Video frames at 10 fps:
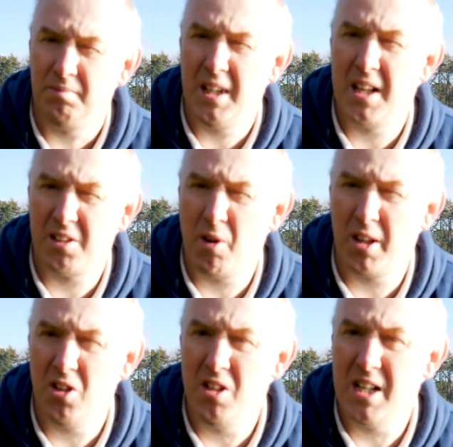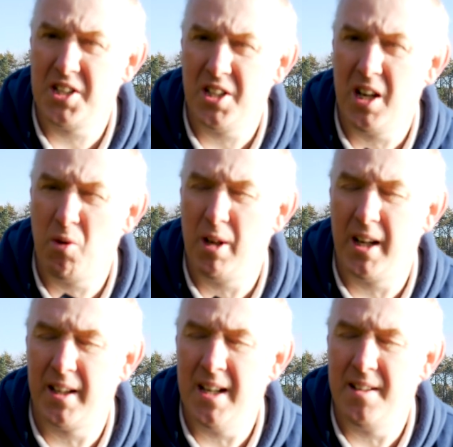that's quite good actually. I quite
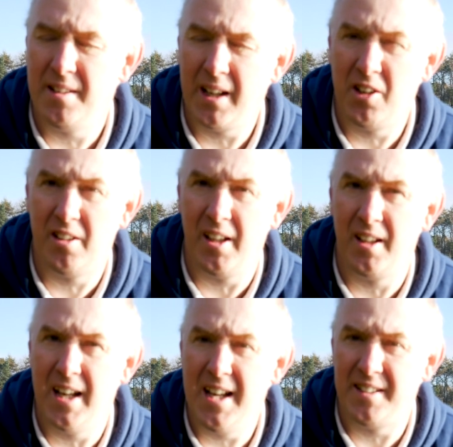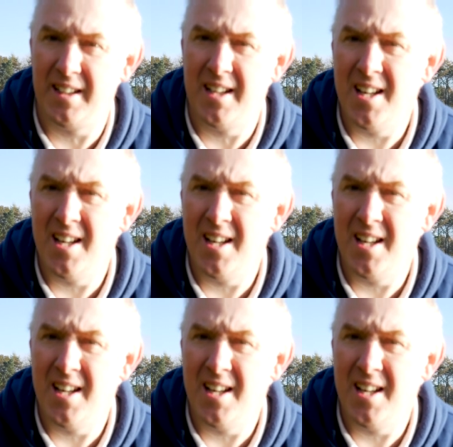like that. I could sing that.